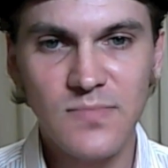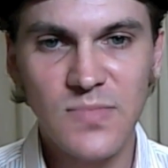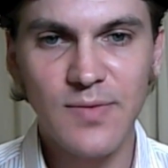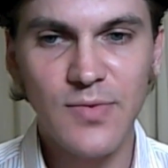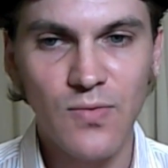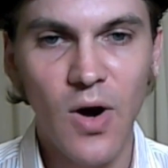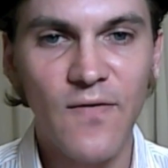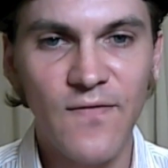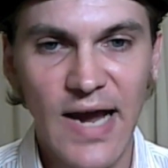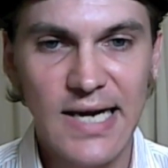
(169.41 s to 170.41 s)
some of the raw
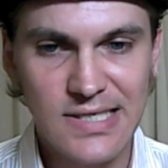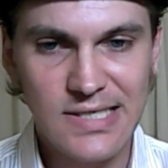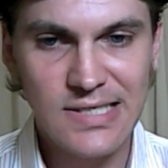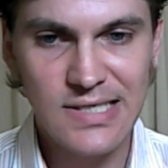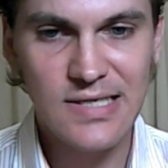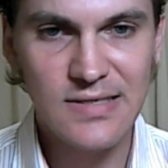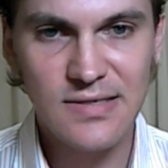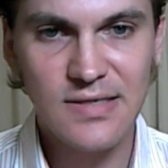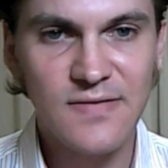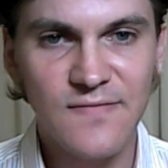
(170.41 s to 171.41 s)
facts into this
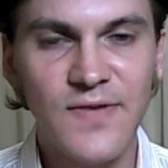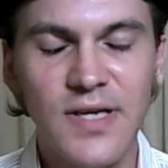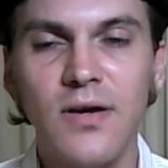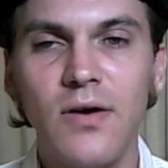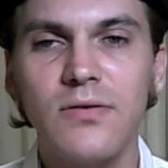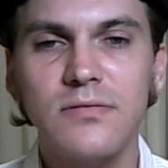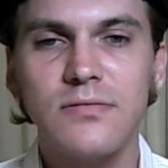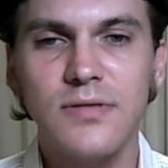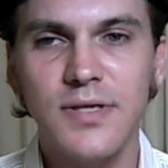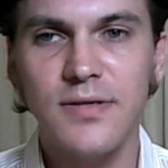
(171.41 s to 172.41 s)
video
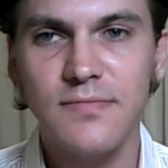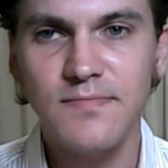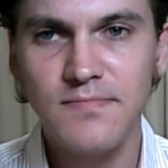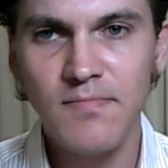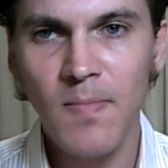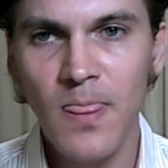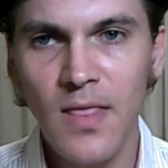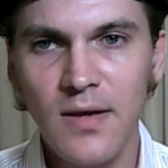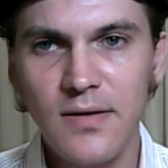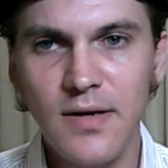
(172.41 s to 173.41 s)
here.
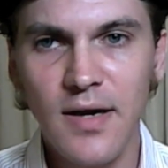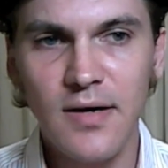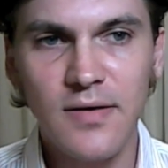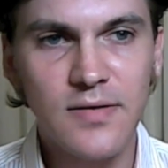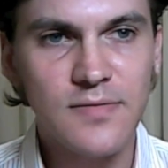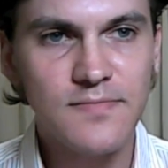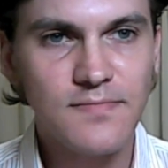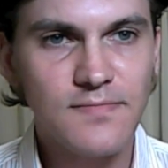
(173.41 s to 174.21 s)
Now,